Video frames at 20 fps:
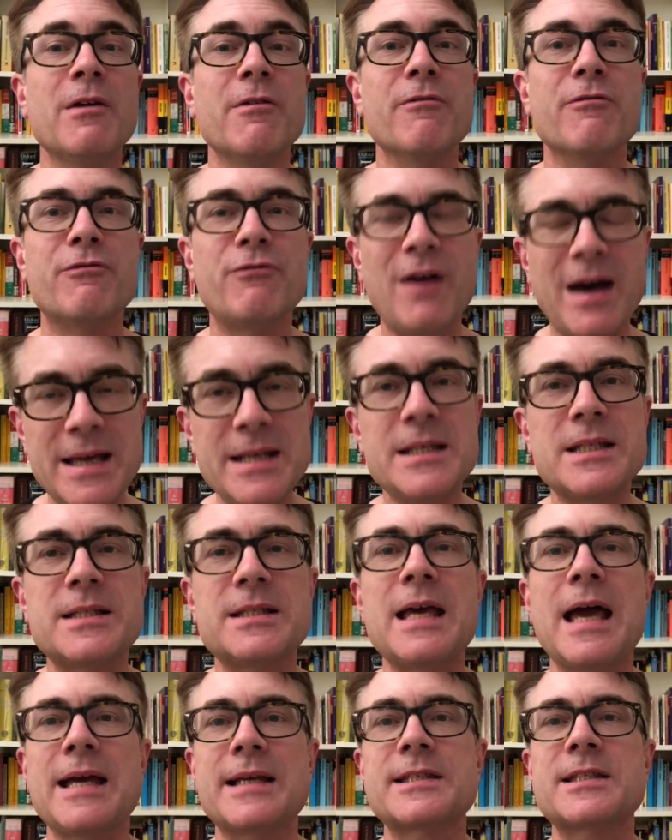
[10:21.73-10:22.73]
find
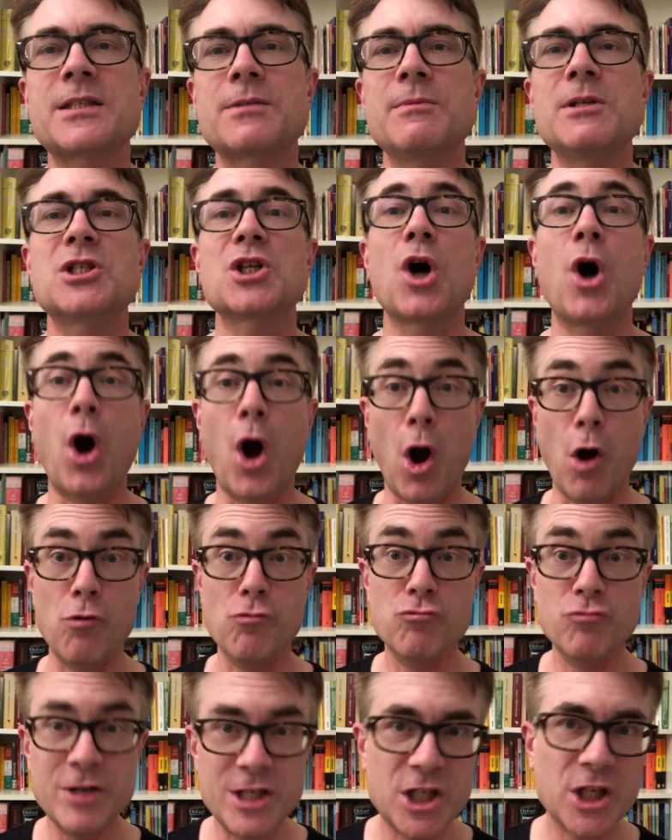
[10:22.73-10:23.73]
texts which are
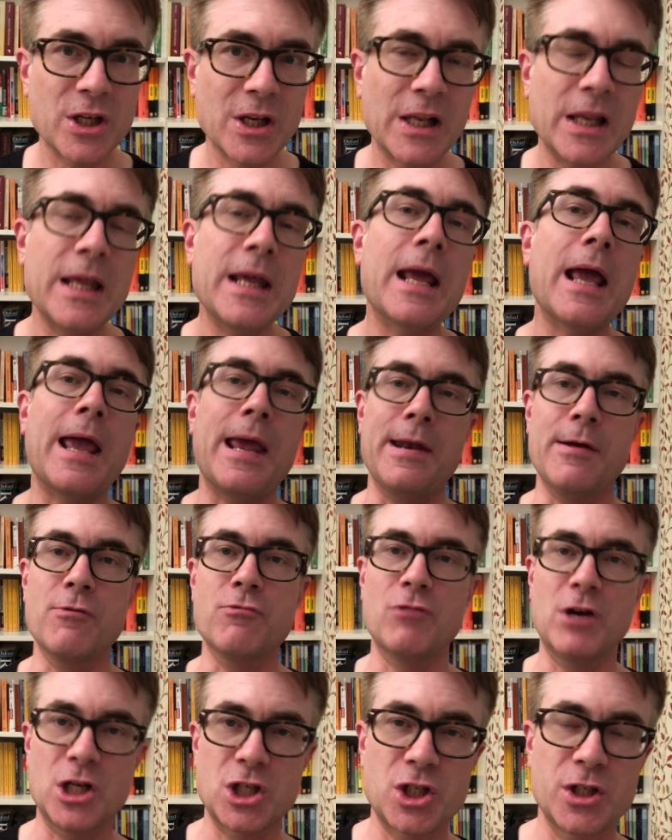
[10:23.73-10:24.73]
originally in
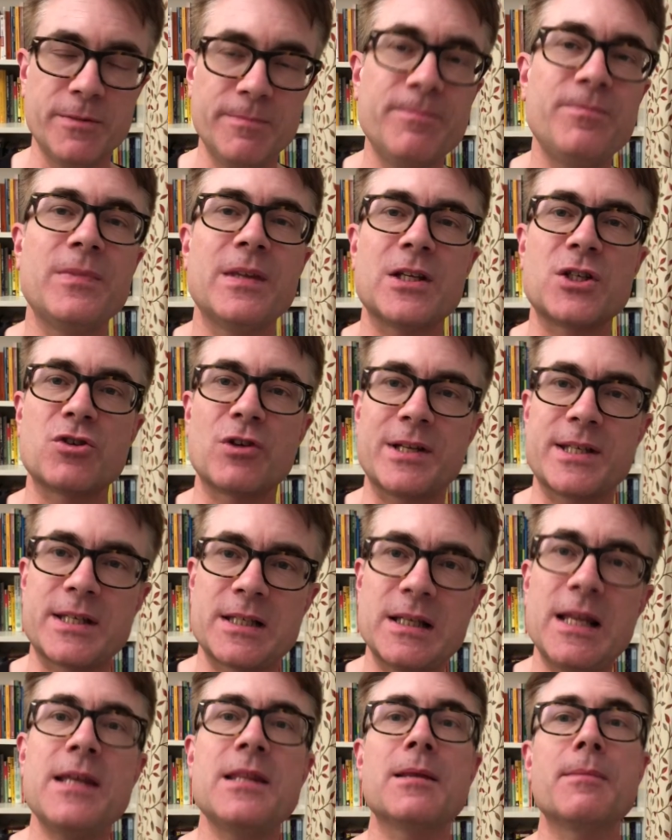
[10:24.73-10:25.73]
Russian,
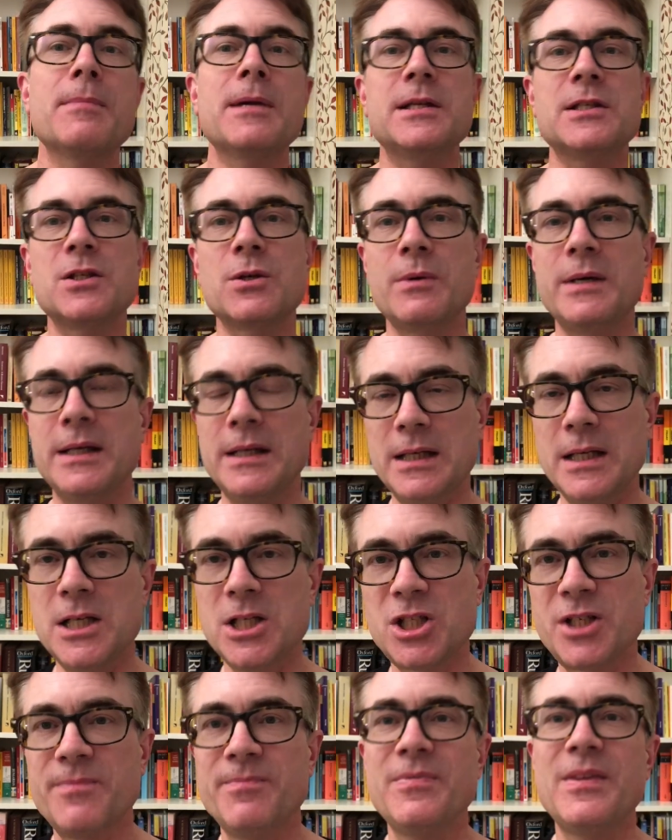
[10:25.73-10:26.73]
translate them into
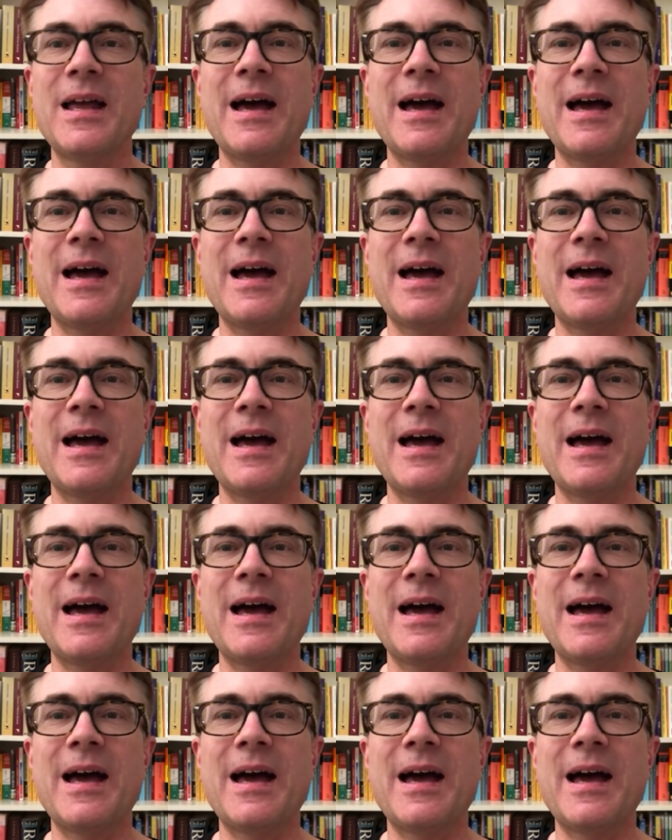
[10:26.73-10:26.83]
English,